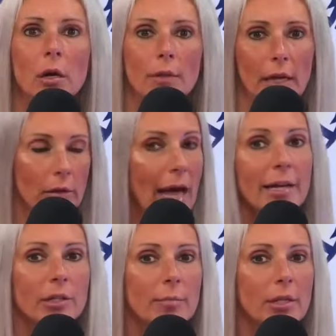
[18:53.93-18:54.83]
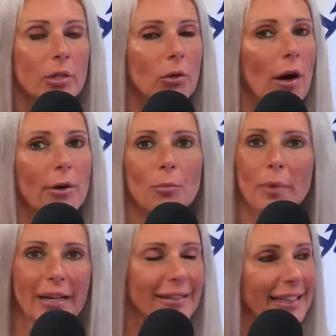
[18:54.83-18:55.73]
They liked him in Toronto,
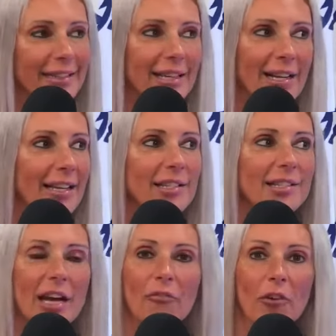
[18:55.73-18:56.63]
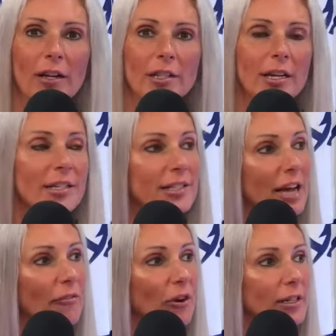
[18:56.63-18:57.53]
but it's different. It's different.